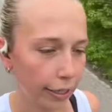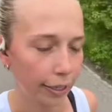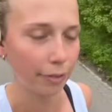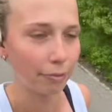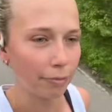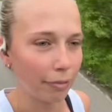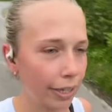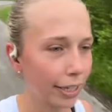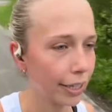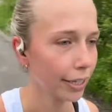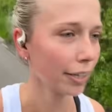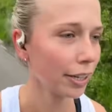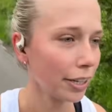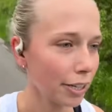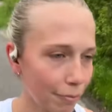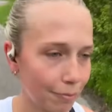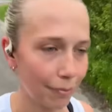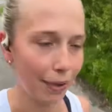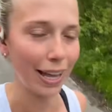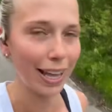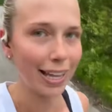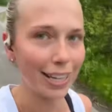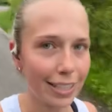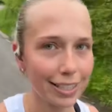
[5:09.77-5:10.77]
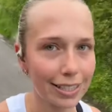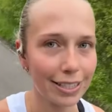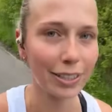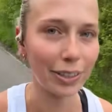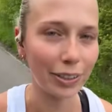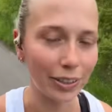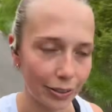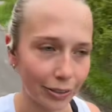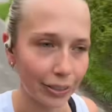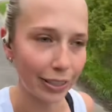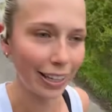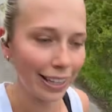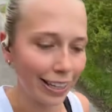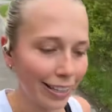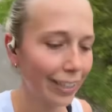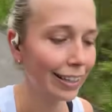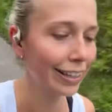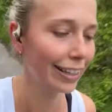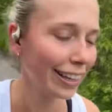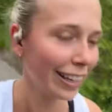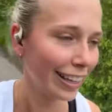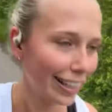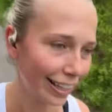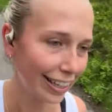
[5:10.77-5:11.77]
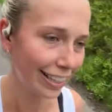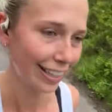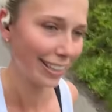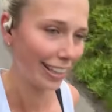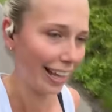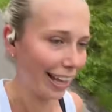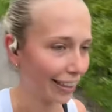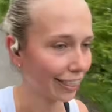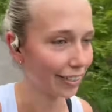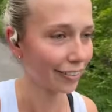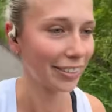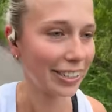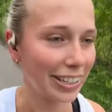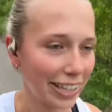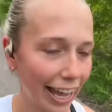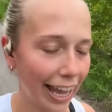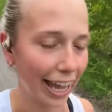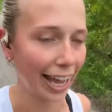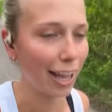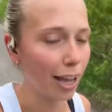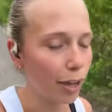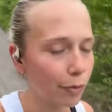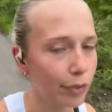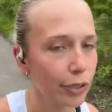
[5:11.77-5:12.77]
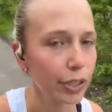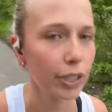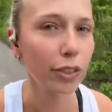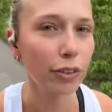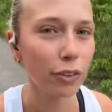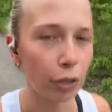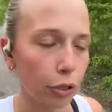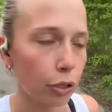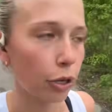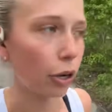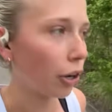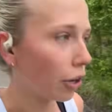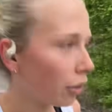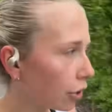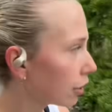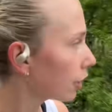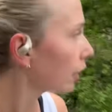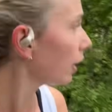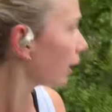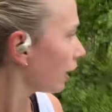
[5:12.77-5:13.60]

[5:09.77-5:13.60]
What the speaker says: My glute pain is gone at 3k. I mean, not gone,